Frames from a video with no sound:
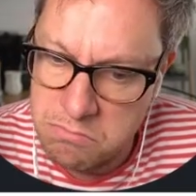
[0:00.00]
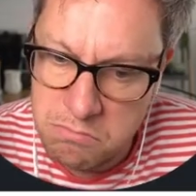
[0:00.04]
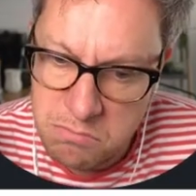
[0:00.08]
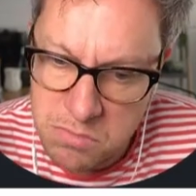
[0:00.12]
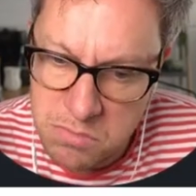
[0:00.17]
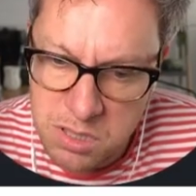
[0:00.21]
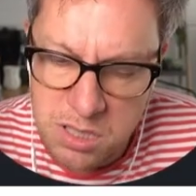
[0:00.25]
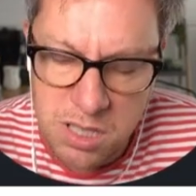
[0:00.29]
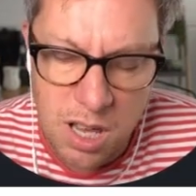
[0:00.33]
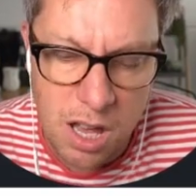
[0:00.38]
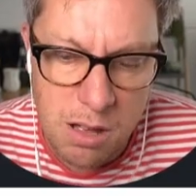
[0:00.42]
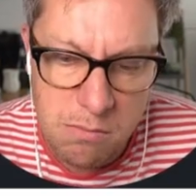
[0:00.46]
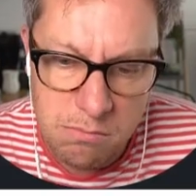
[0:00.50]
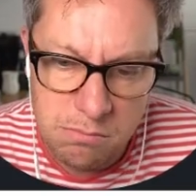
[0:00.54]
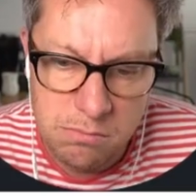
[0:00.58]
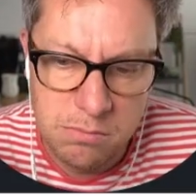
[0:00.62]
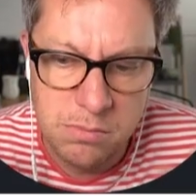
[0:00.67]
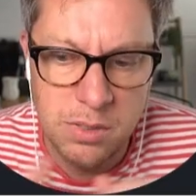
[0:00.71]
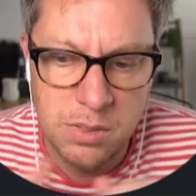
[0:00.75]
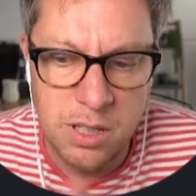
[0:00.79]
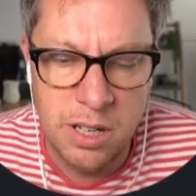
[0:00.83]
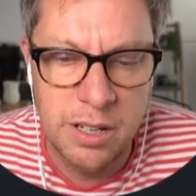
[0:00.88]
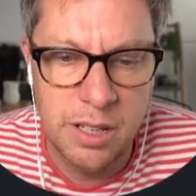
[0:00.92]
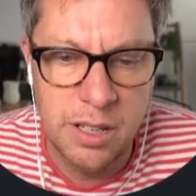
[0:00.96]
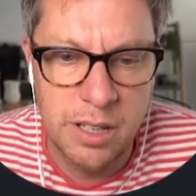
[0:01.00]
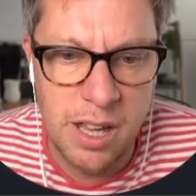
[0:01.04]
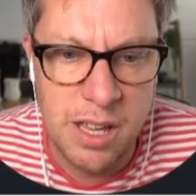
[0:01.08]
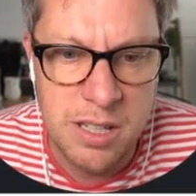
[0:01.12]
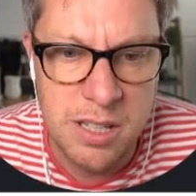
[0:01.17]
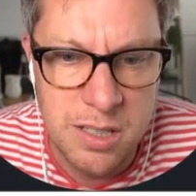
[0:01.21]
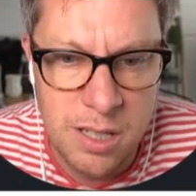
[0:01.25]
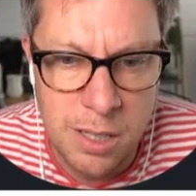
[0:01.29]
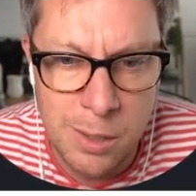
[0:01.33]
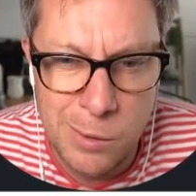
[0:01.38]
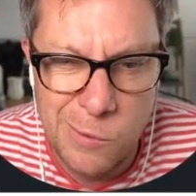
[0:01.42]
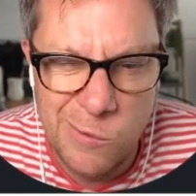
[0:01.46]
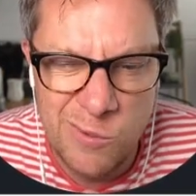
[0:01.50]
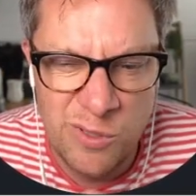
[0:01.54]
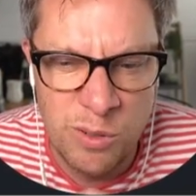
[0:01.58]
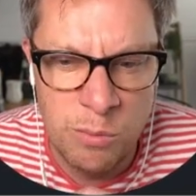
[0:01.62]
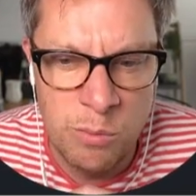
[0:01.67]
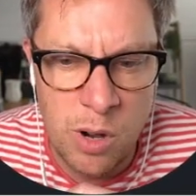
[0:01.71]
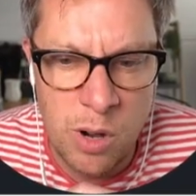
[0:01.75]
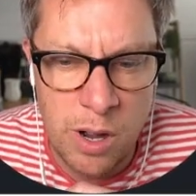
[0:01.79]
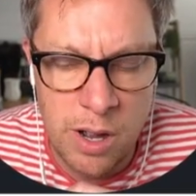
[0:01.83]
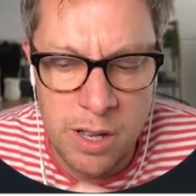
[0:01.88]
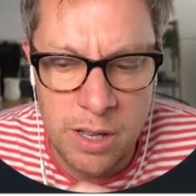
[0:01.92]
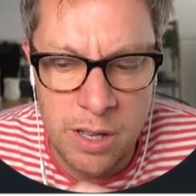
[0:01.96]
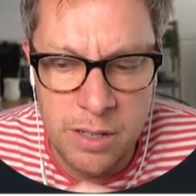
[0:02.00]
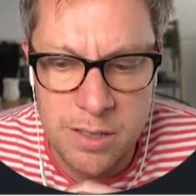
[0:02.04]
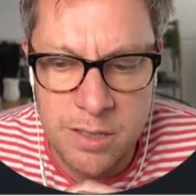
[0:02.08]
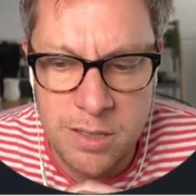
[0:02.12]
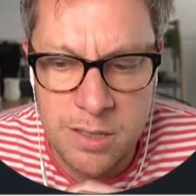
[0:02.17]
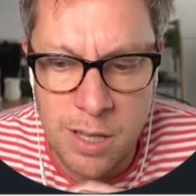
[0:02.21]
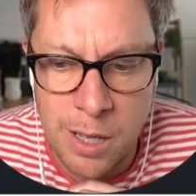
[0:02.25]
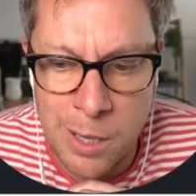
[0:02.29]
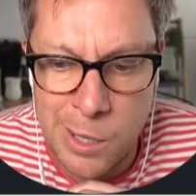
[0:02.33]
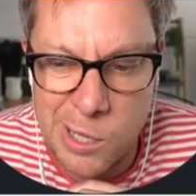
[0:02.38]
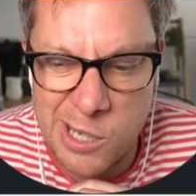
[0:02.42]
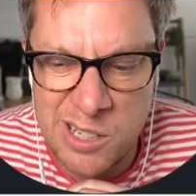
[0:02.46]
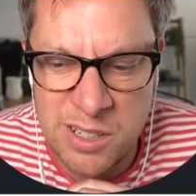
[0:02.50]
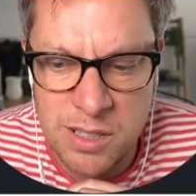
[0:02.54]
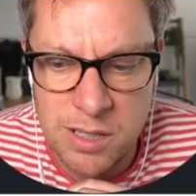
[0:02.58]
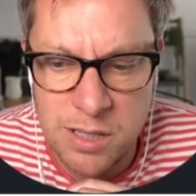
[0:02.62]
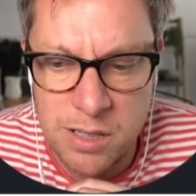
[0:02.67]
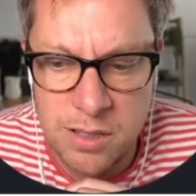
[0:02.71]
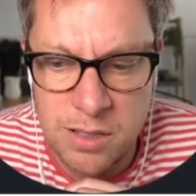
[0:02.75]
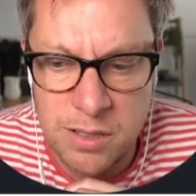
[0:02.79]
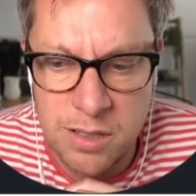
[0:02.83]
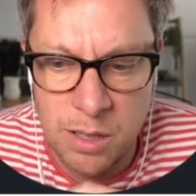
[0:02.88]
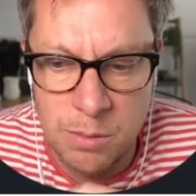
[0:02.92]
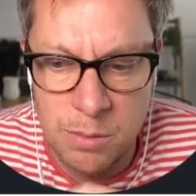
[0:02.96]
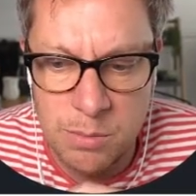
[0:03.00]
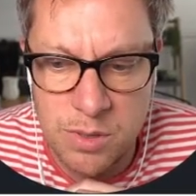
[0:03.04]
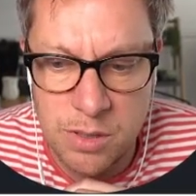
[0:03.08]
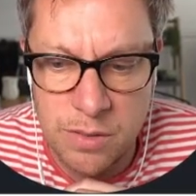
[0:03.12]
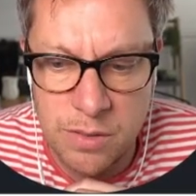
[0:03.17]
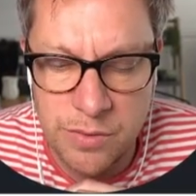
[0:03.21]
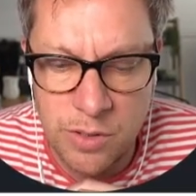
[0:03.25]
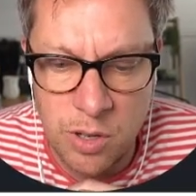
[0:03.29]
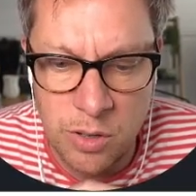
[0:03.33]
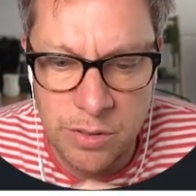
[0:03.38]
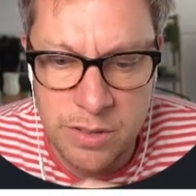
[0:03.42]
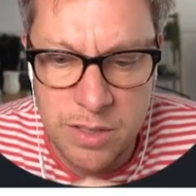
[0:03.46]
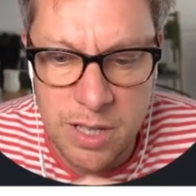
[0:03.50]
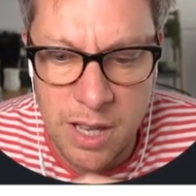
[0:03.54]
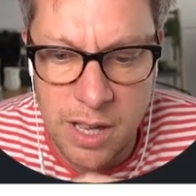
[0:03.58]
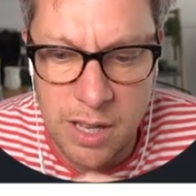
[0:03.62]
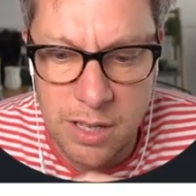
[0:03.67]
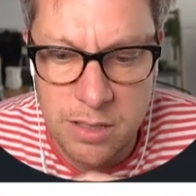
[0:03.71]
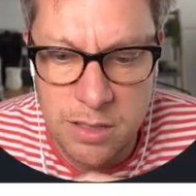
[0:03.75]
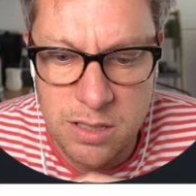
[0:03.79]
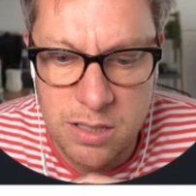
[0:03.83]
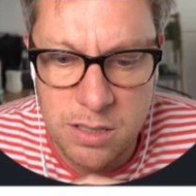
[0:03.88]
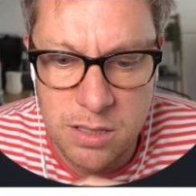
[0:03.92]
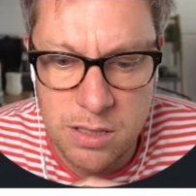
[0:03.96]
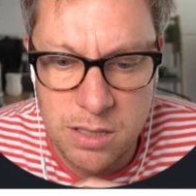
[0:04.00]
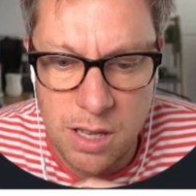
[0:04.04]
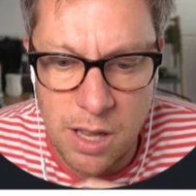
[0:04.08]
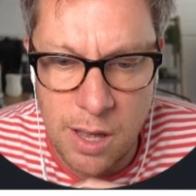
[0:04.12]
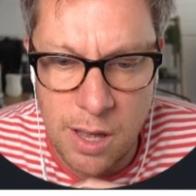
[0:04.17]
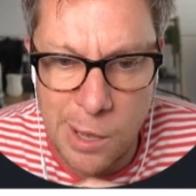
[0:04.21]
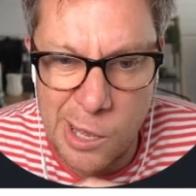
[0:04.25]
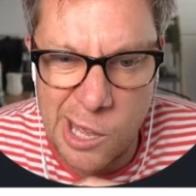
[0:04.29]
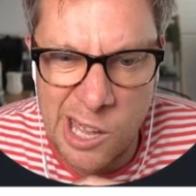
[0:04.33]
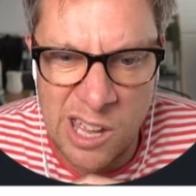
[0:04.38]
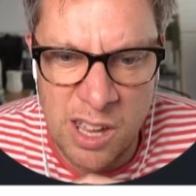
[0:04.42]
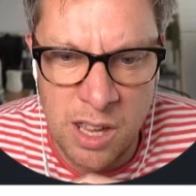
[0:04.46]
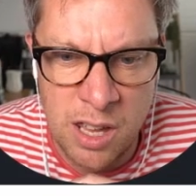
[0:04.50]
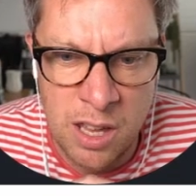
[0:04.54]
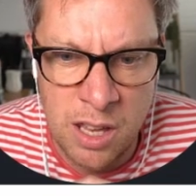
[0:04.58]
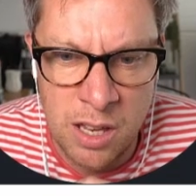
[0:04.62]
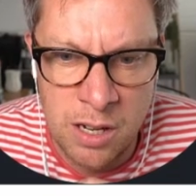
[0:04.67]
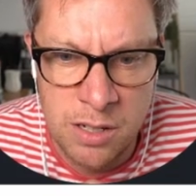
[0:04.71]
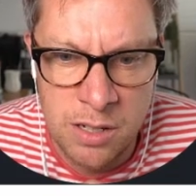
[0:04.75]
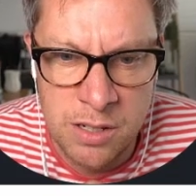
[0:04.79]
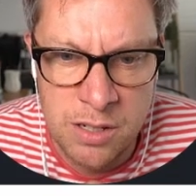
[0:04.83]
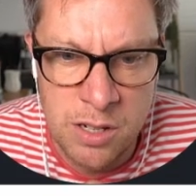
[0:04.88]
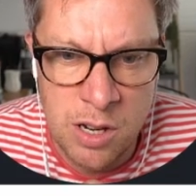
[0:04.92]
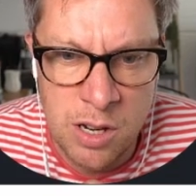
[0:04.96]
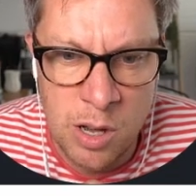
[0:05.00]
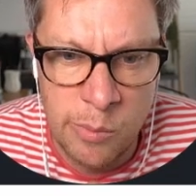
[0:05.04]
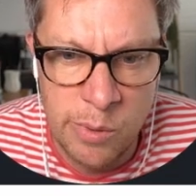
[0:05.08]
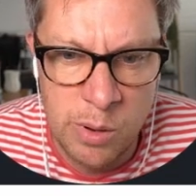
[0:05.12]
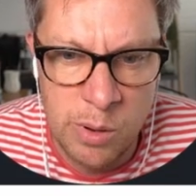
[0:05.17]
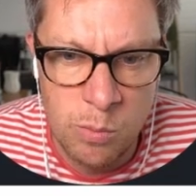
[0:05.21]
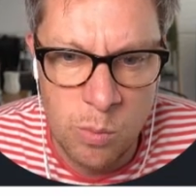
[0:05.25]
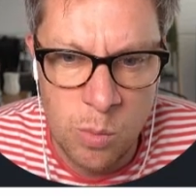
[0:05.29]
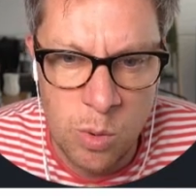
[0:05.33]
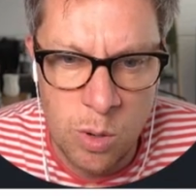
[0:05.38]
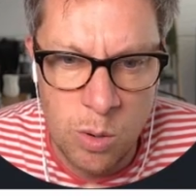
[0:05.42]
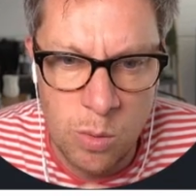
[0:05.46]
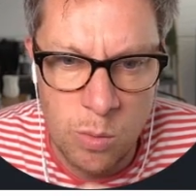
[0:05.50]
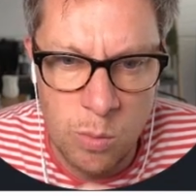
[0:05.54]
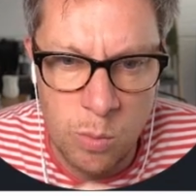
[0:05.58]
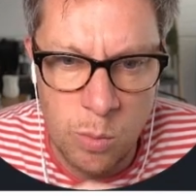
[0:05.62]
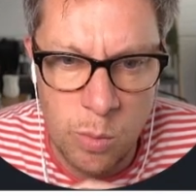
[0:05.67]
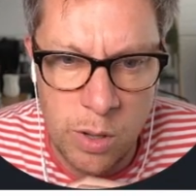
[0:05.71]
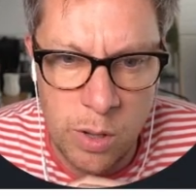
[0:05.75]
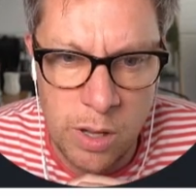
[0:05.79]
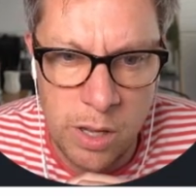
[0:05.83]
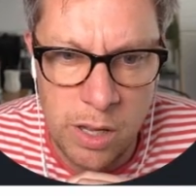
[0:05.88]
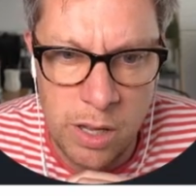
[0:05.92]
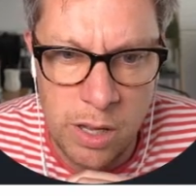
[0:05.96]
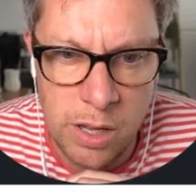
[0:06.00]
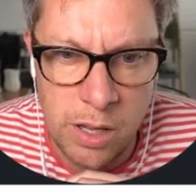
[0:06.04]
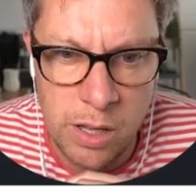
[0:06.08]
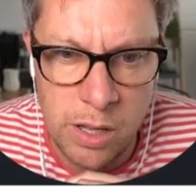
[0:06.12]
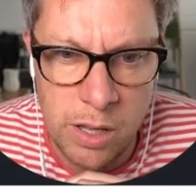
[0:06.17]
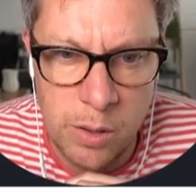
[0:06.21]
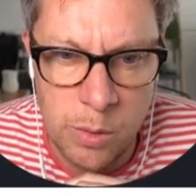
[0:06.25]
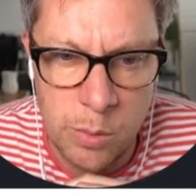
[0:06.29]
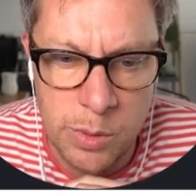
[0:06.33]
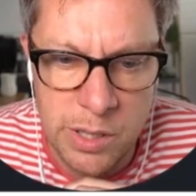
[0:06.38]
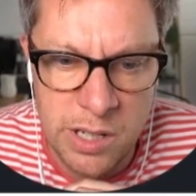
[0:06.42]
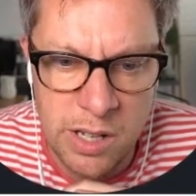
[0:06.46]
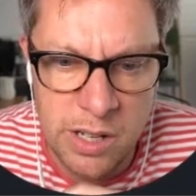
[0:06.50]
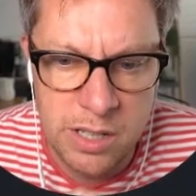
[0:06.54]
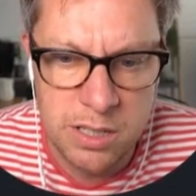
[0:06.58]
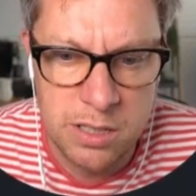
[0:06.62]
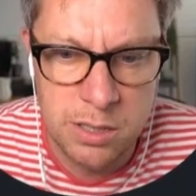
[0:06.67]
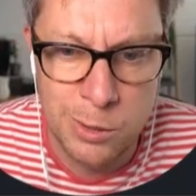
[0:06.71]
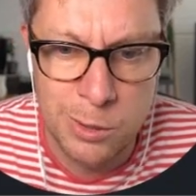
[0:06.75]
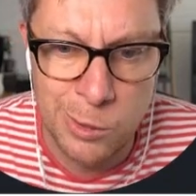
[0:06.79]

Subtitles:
some kind of guessing, from what I understand, in terms of context and knowing what we would like to do.